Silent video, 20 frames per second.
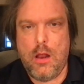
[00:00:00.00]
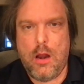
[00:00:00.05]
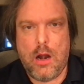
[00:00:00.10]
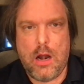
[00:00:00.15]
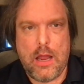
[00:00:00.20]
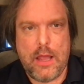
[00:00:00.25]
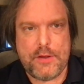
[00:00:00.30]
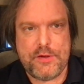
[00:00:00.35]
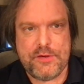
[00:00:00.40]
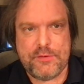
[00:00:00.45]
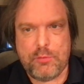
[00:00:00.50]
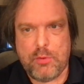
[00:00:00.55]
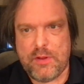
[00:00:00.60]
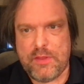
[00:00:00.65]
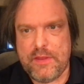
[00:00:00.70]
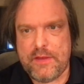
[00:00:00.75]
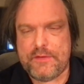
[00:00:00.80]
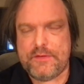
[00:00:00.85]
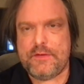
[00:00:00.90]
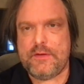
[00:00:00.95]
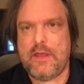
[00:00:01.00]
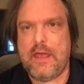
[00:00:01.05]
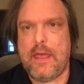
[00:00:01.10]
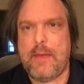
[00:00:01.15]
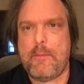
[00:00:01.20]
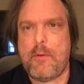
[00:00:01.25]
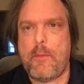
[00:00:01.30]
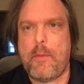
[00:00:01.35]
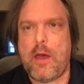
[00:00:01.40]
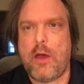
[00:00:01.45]
I just won this
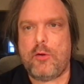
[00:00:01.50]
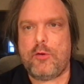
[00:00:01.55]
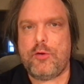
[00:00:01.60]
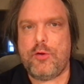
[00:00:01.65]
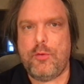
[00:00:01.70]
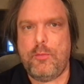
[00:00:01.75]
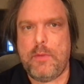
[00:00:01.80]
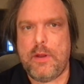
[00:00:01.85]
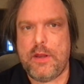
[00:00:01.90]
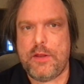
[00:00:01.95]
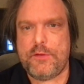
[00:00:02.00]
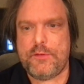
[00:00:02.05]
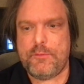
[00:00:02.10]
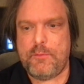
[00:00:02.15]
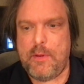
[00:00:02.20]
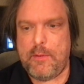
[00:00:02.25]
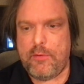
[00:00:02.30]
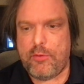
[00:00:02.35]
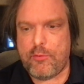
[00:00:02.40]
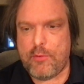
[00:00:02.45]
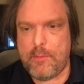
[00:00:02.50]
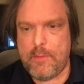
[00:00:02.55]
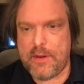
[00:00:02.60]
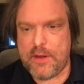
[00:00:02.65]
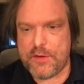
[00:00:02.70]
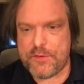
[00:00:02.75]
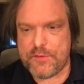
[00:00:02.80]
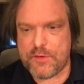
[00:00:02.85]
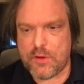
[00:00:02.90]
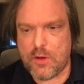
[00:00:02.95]
game about 2 minutes, maybe 3
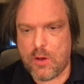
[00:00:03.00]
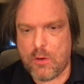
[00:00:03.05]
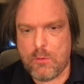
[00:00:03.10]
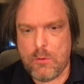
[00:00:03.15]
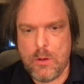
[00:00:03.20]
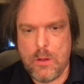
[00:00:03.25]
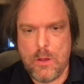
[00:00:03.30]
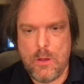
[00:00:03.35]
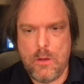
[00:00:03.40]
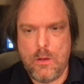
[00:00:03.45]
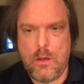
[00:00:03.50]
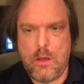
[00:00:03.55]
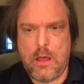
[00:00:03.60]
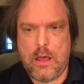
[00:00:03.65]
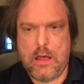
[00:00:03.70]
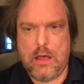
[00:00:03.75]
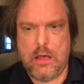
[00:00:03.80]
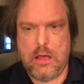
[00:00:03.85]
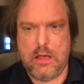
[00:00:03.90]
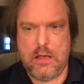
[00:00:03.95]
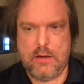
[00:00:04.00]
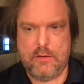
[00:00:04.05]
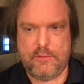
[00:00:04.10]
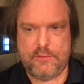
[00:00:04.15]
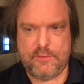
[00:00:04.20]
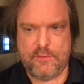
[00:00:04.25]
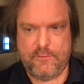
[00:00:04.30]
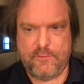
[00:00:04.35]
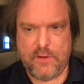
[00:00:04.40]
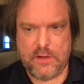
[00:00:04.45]
minutes ago. And it
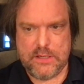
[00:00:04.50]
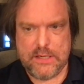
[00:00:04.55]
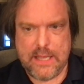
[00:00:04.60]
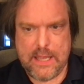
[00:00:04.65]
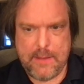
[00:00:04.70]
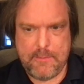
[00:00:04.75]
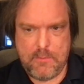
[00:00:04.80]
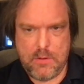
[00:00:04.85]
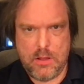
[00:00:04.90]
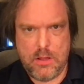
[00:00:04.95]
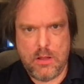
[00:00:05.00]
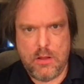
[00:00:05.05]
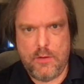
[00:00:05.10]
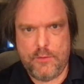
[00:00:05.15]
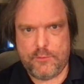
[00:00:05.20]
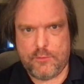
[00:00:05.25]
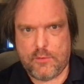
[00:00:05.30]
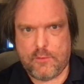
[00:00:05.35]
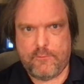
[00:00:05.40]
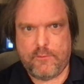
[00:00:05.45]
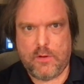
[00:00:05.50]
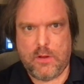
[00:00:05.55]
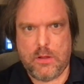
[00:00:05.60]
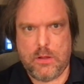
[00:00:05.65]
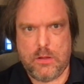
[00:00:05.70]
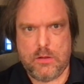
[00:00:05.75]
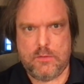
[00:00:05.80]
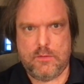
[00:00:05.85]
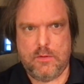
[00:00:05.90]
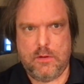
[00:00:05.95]
was a fun game, sort of
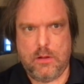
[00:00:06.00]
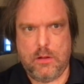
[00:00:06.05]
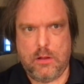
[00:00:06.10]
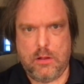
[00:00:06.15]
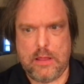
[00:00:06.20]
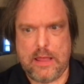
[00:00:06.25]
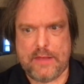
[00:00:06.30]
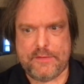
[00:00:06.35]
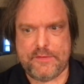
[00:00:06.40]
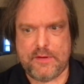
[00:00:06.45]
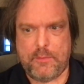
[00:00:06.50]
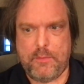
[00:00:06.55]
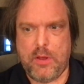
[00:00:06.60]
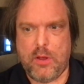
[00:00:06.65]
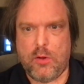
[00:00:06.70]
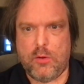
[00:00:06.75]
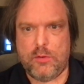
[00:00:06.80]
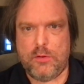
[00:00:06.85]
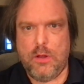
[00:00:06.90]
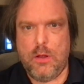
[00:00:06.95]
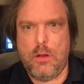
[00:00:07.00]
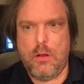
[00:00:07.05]
a classic build.